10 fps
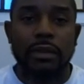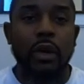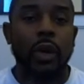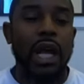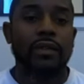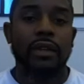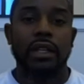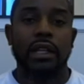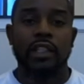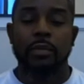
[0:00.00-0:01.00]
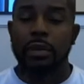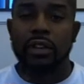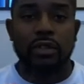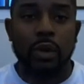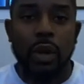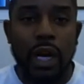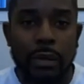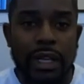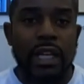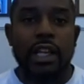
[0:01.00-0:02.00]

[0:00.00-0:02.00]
don't have an experience requirement.